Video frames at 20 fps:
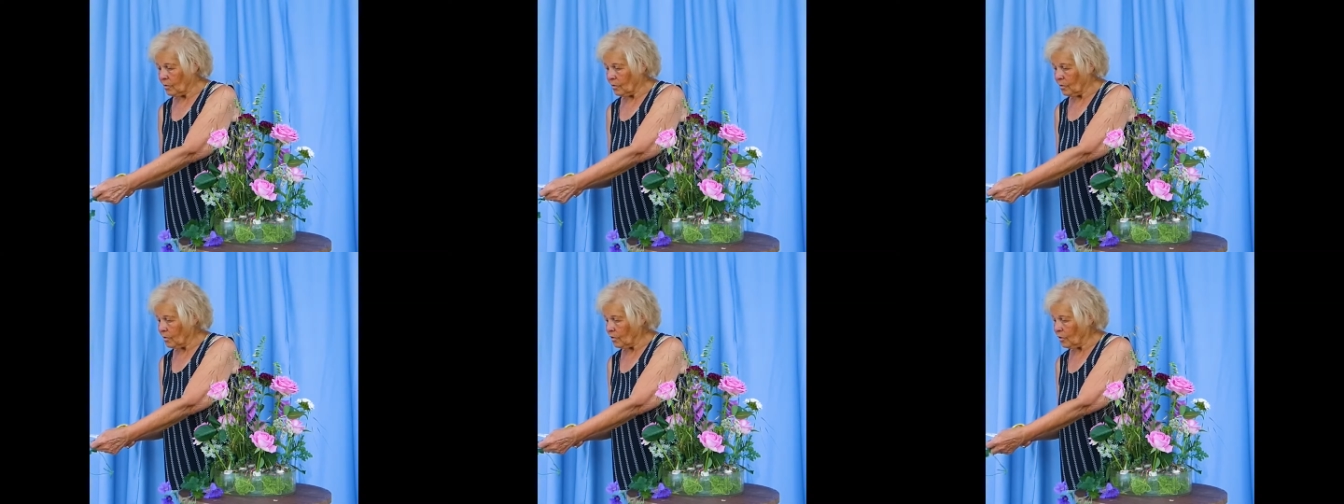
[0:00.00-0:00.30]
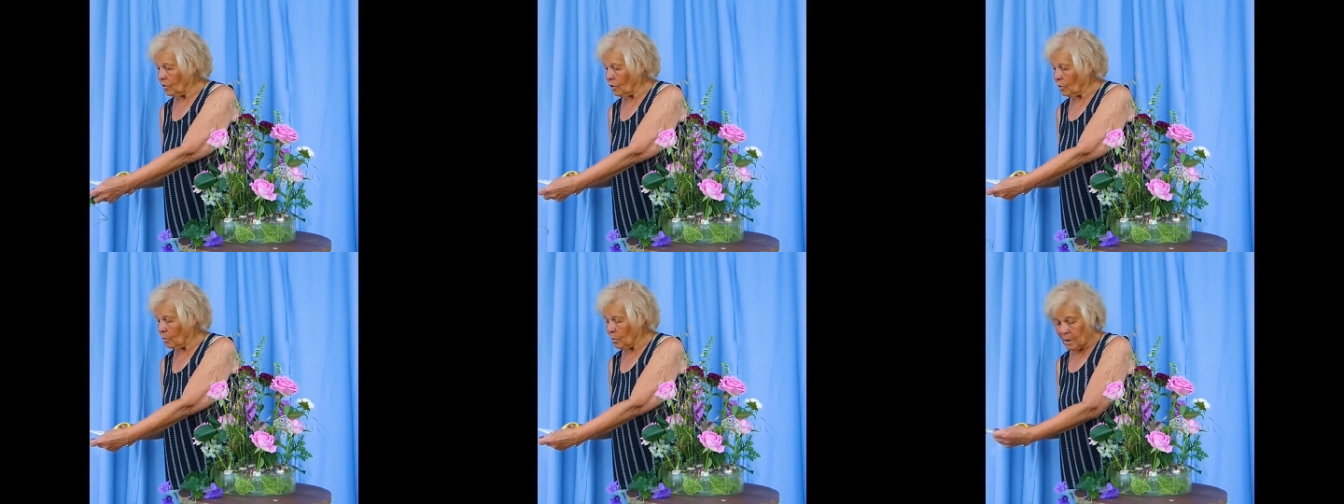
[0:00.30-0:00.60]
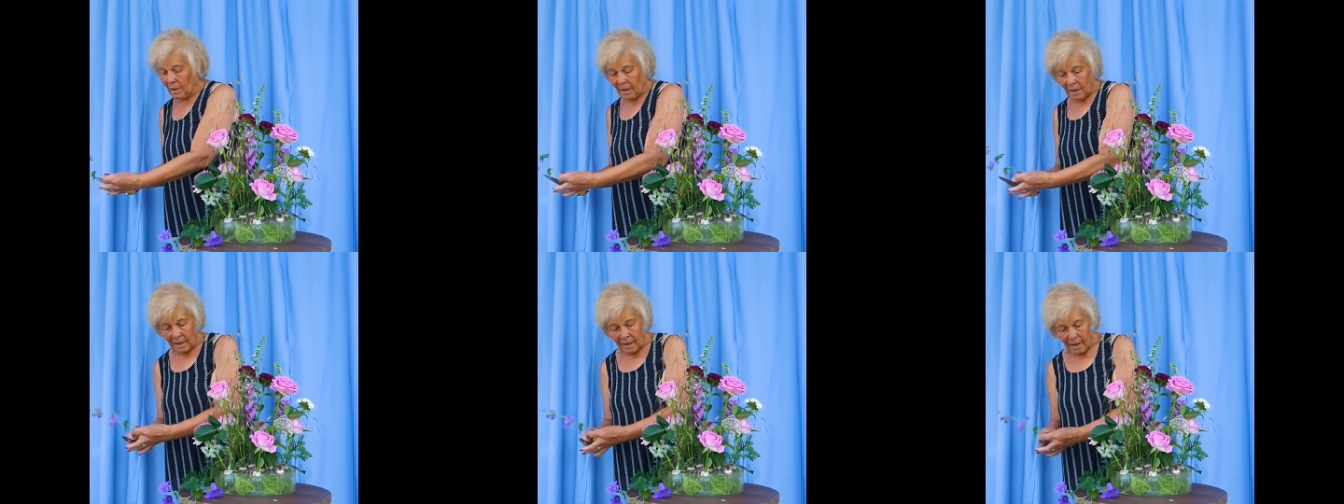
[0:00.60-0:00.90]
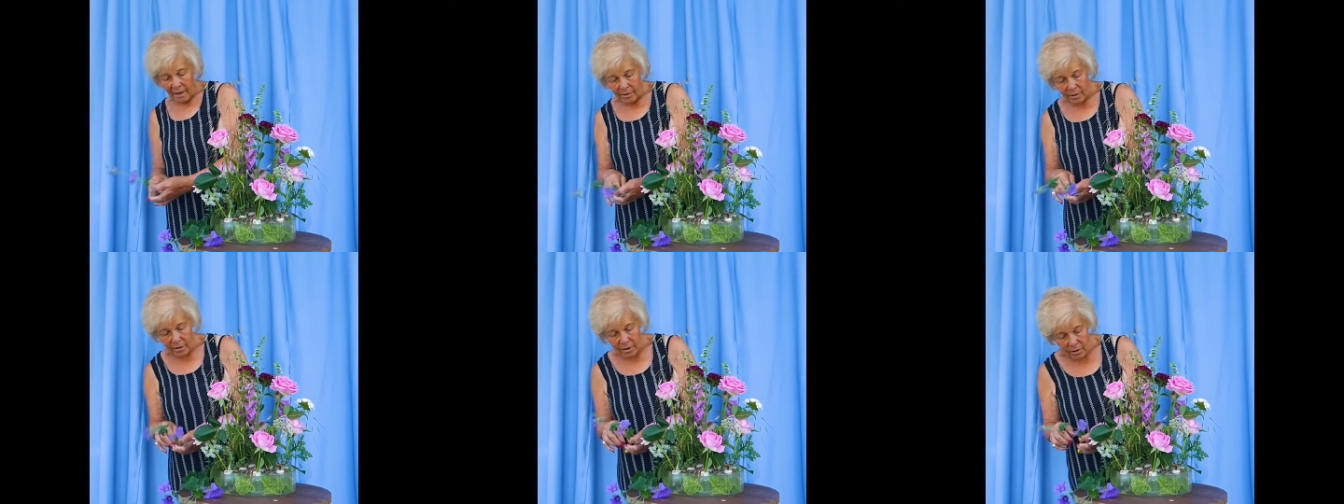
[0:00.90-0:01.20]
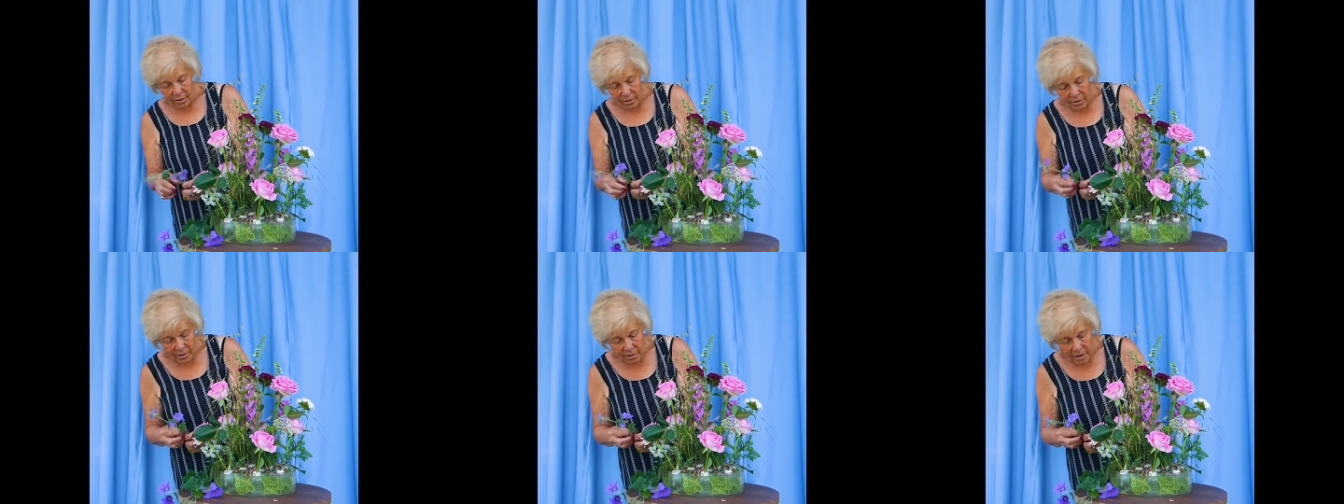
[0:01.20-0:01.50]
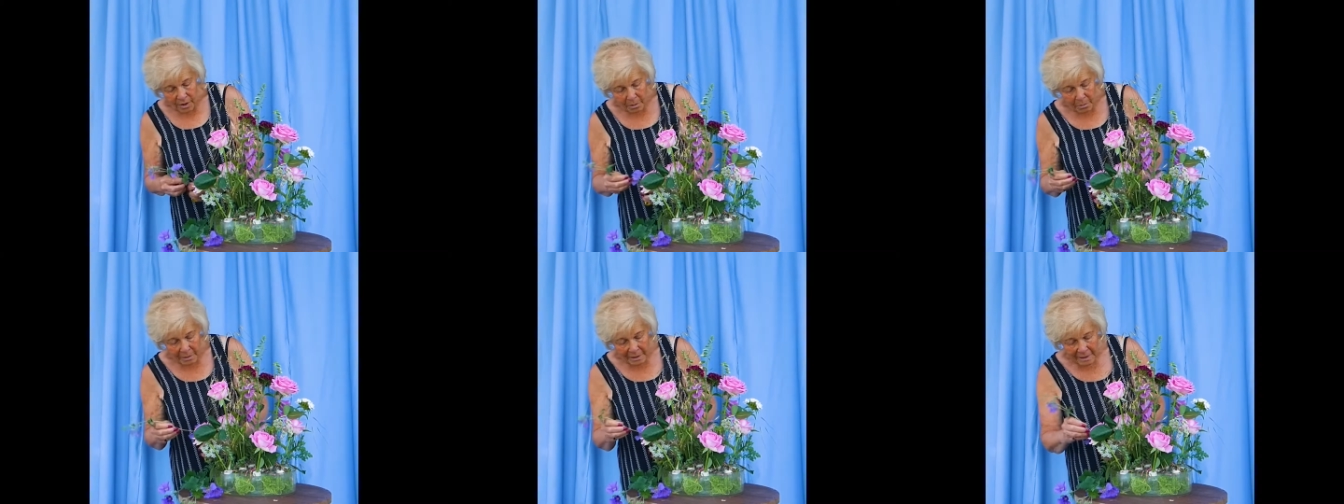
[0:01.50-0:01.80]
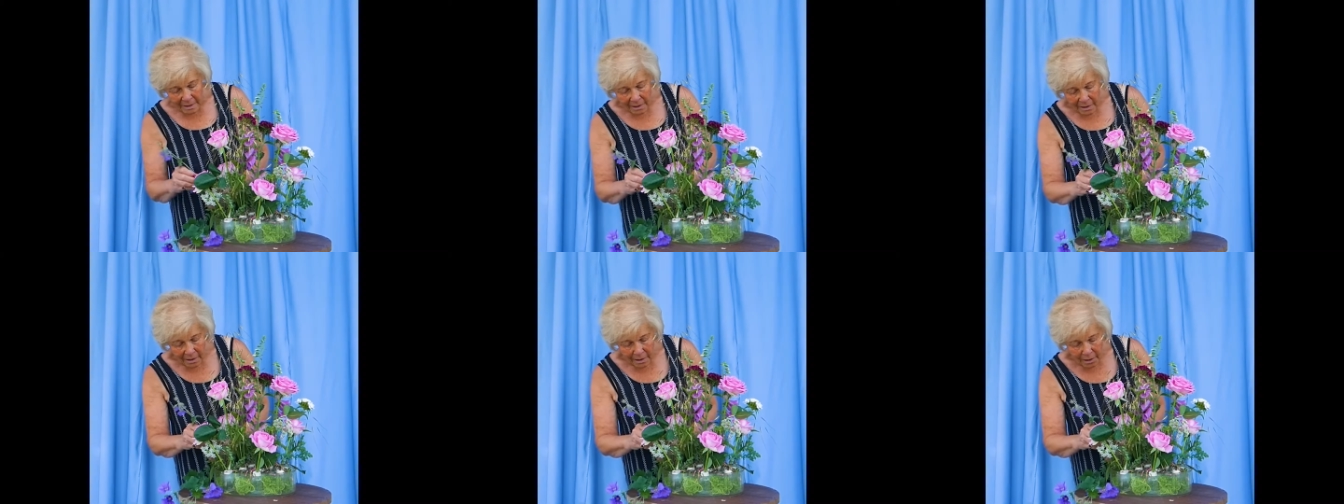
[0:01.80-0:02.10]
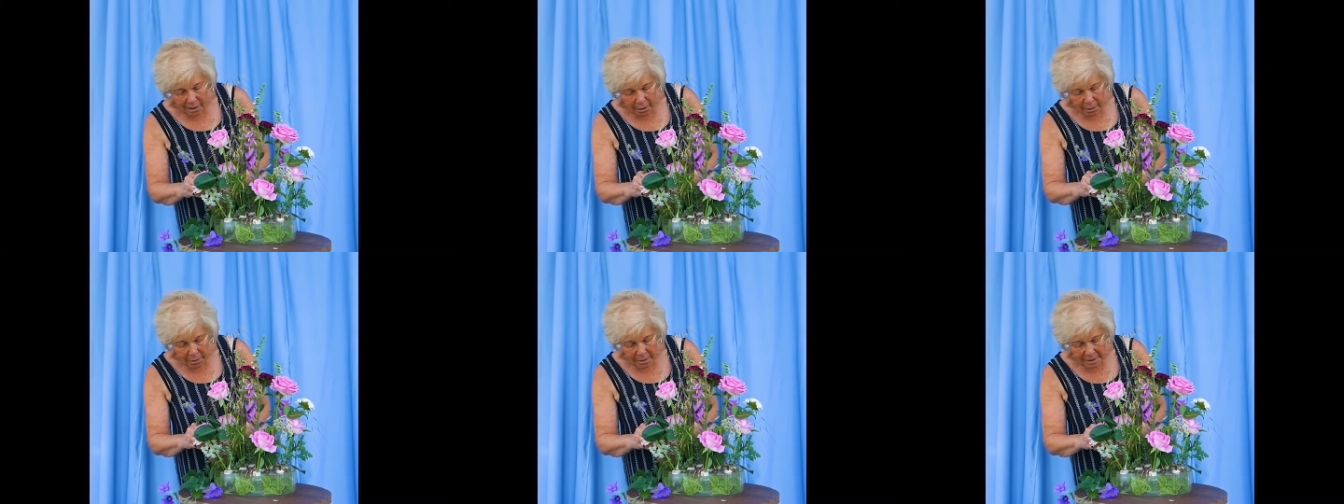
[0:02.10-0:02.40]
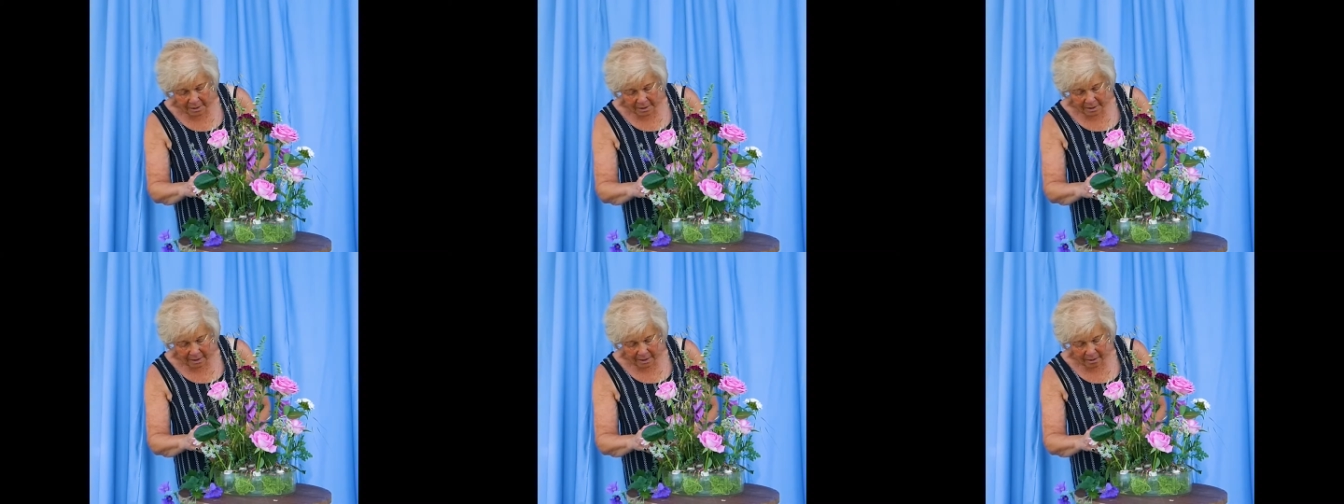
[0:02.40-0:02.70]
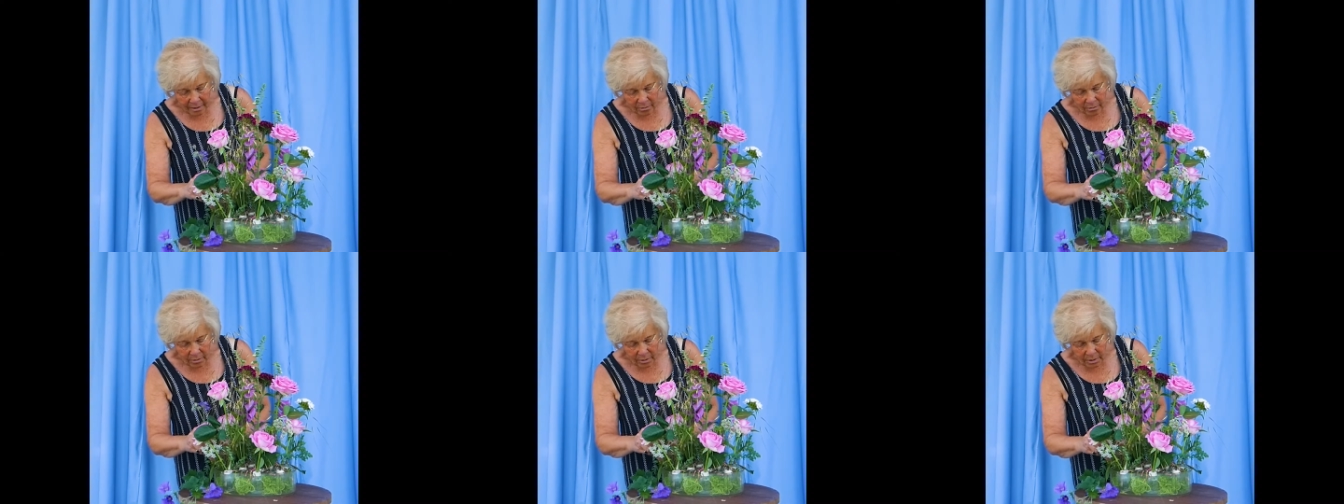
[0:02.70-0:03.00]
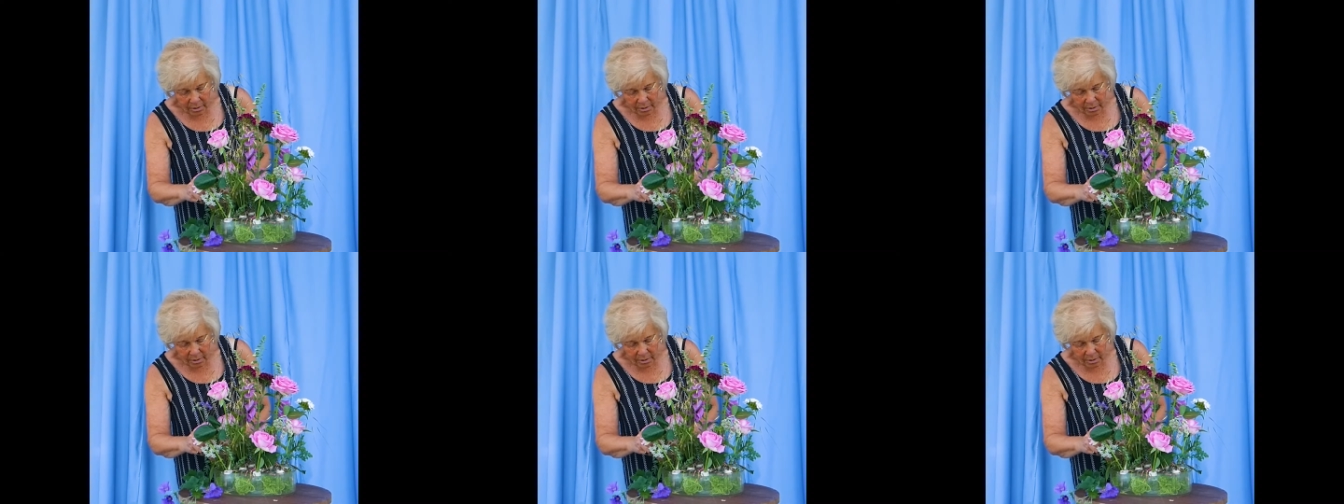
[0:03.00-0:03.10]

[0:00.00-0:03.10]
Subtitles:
So we'll allow those to come a little lower down.